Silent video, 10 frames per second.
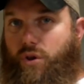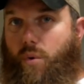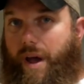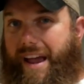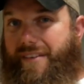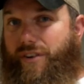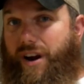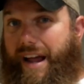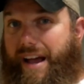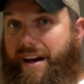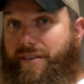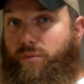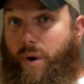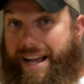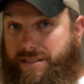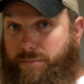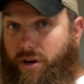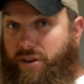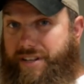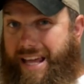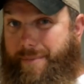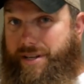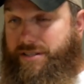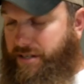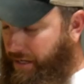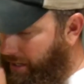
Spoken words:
you ever have wax moth damage,